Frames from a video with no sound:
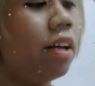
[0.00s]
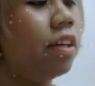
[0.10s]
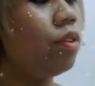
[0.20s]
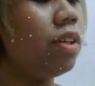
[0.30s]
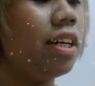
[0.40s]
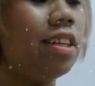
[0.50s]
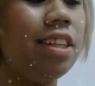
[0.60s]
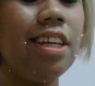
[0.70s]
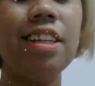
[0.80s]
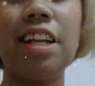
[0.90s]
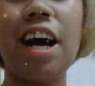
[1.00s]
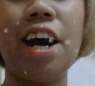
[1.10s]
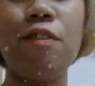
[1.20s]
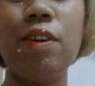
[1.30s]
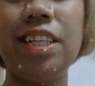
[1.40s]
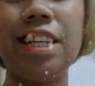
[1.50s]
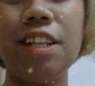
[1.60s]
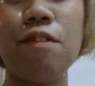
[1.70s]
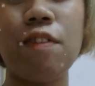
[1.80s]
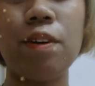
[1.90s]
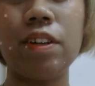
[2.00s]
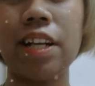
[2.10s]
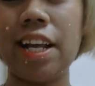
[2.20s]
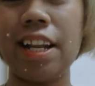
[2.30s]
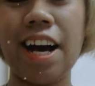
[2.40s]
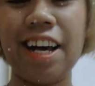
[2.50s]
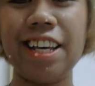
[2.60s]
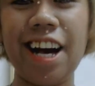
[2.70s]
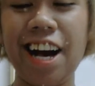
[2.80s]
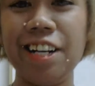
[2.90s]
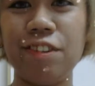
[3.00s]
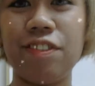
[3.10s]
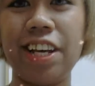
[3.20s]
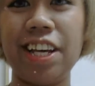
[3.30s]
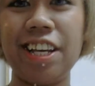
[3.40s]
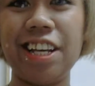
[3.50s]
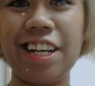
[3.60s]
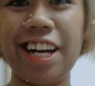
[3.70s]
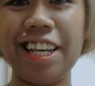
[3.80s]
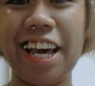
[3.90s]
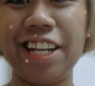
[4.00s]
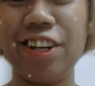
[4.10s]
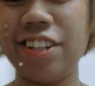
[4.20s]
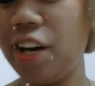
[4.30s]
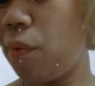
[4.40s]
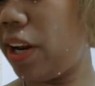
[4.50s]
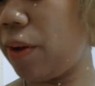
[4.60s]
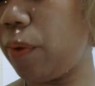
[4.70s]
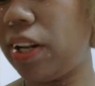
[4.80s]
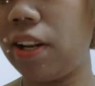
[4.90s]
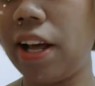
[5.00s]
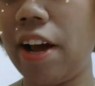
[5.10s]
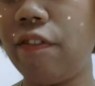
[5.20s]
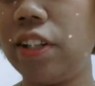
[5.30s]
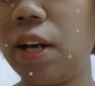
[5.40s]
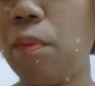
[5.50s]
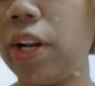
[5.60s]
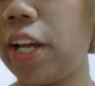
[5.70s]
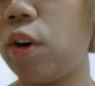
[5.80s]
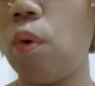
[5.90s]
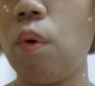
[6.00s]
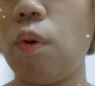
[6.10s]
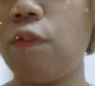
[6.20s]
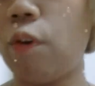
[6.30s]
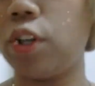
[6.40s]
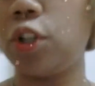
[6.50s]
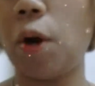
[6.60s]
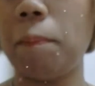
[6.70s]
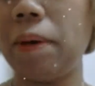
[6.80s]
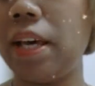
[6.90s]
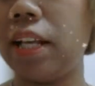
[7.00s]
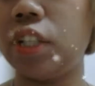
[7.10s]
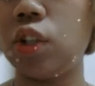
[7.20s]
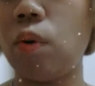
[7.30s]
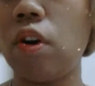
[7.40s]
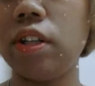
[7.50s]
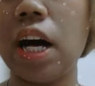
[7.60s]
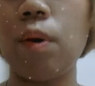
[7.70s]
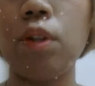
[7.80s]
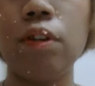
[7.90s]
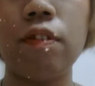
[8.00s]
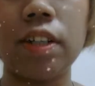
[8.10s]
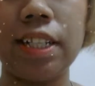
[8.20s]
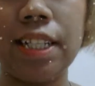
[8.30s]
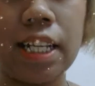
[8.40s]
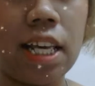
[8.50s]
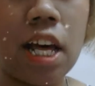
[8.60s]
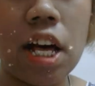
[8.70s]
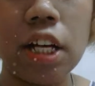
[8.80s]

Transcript: So another thing that I recently found out, and I kind of like, I cannot, when every time when I go for shopping and so on, I will look for this thing.